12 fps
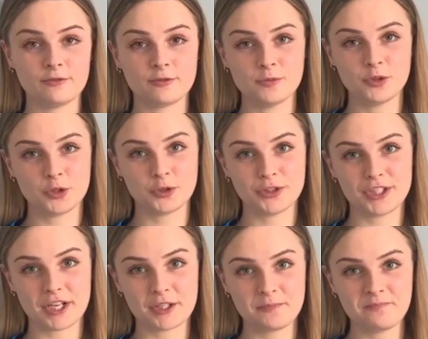from Sean
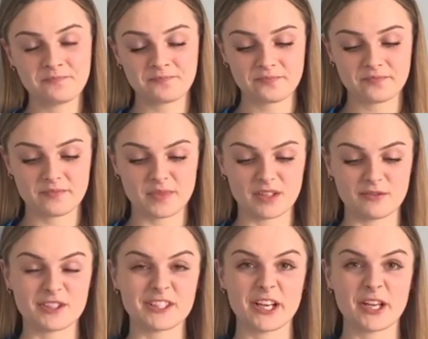Denham, bit of a
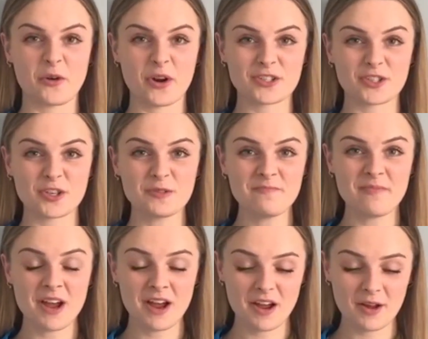silly question,
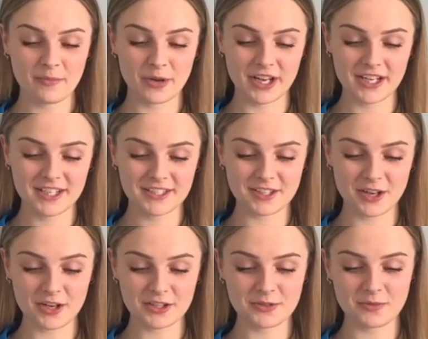but he has
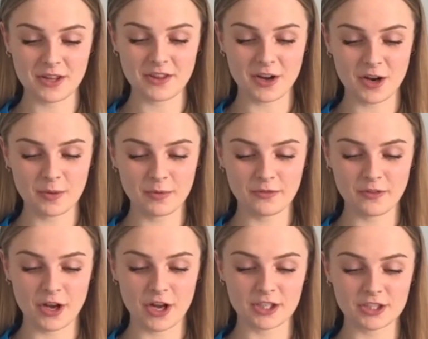asked whether I
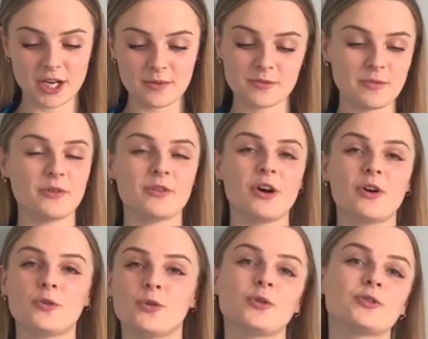prefer James Milner
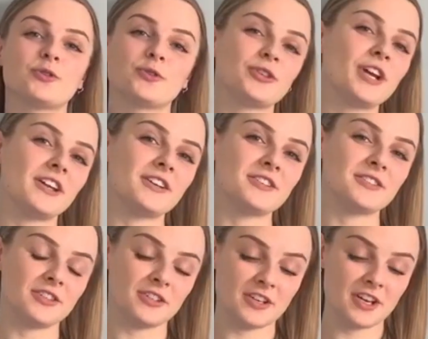or Jordan
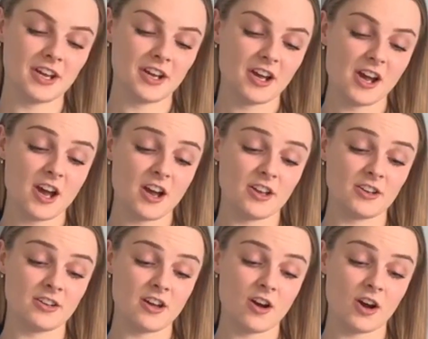Henderson,
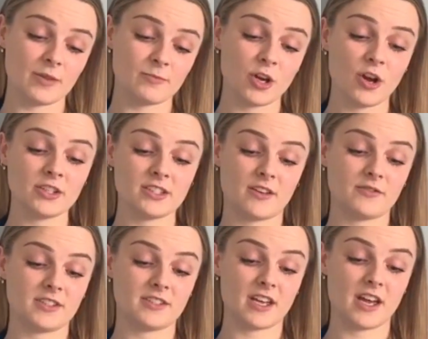and I'm going to have to
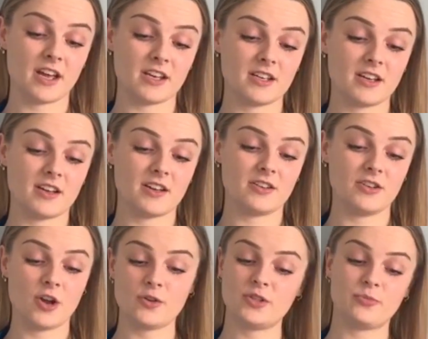say,
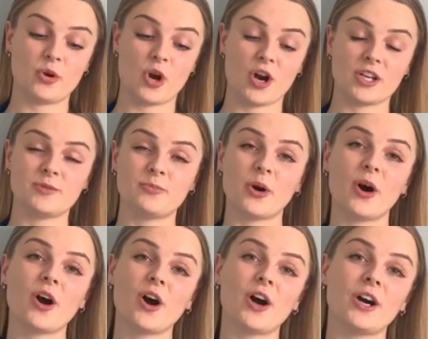no surprise, but
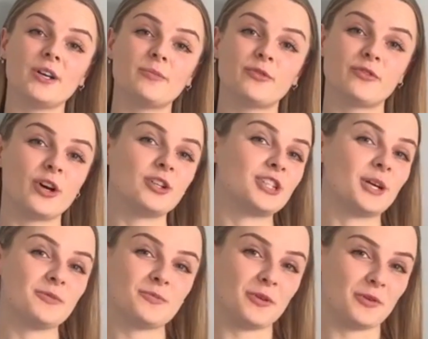I prefer
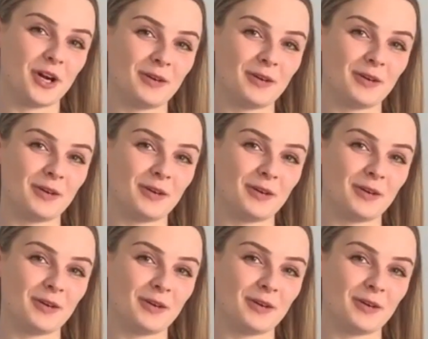James Milner.